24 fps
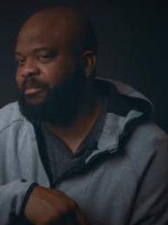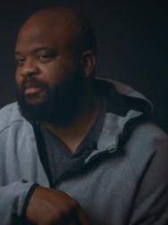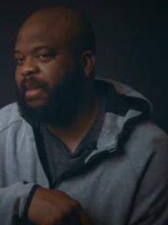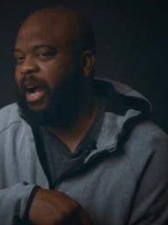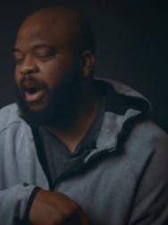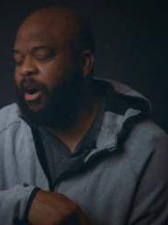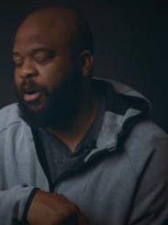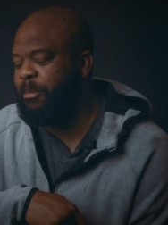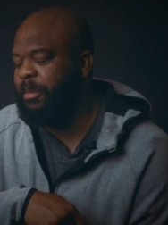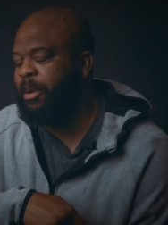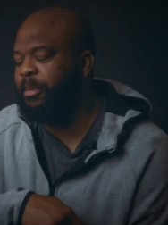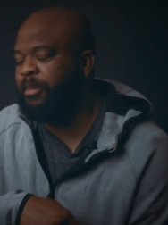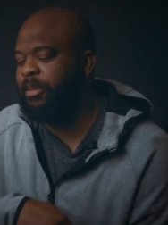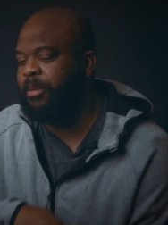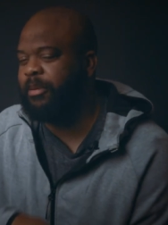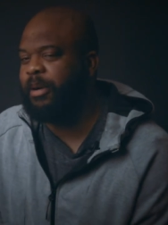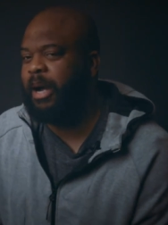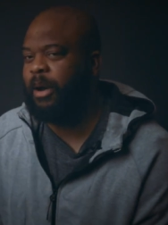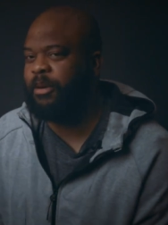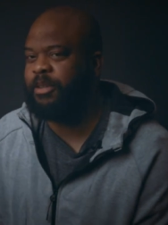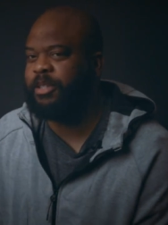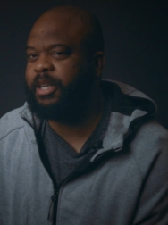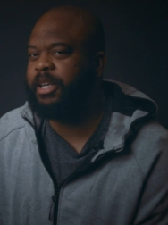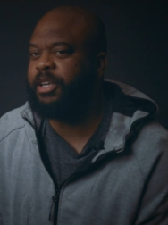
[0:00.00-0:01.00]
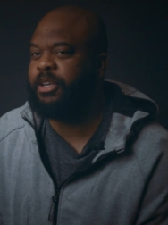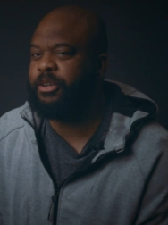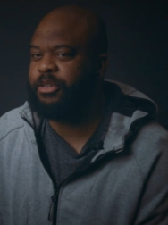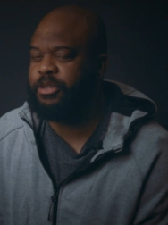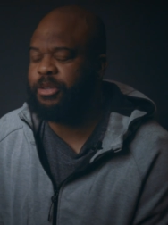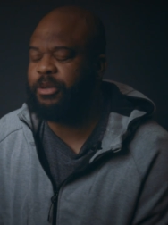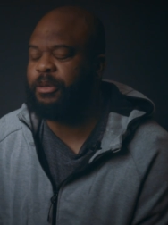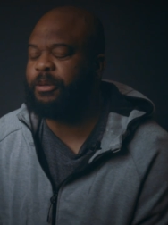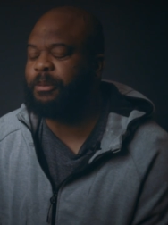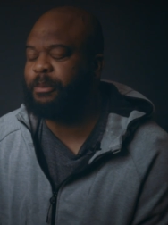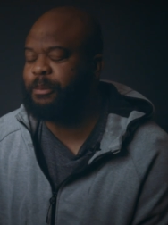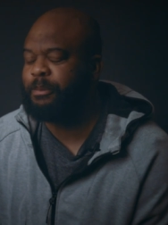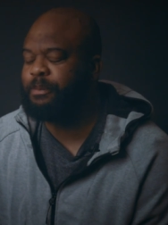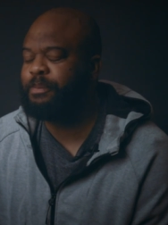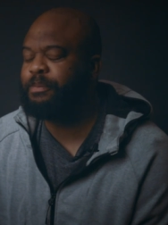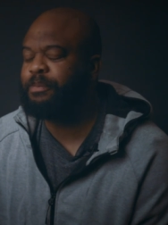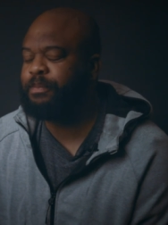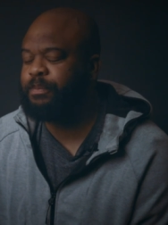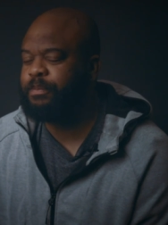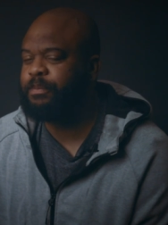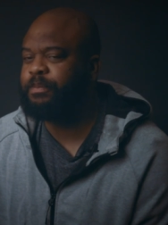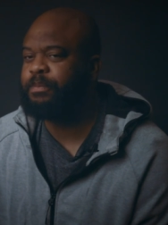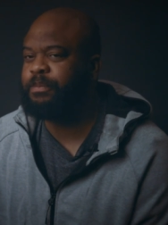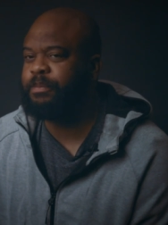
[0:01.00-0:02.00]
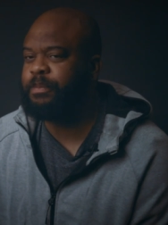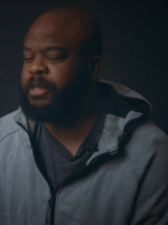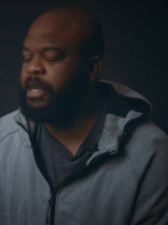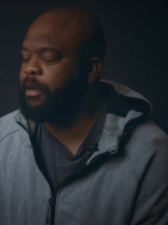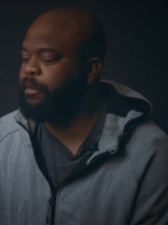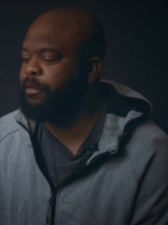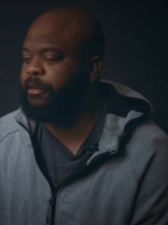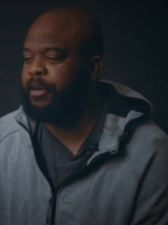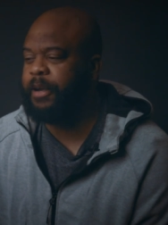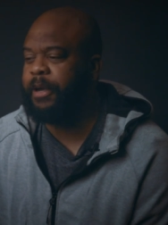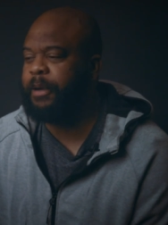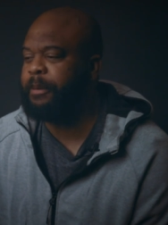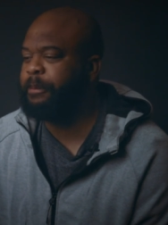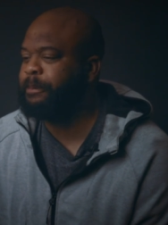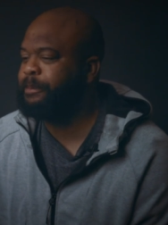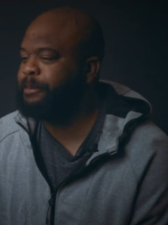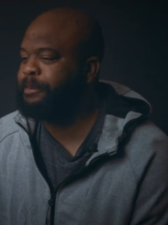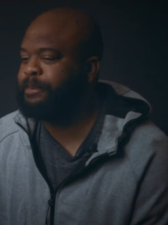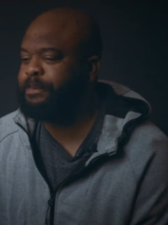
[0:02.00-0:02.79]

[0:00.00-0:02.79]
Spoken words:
I remember, I was 8 years old, never forget.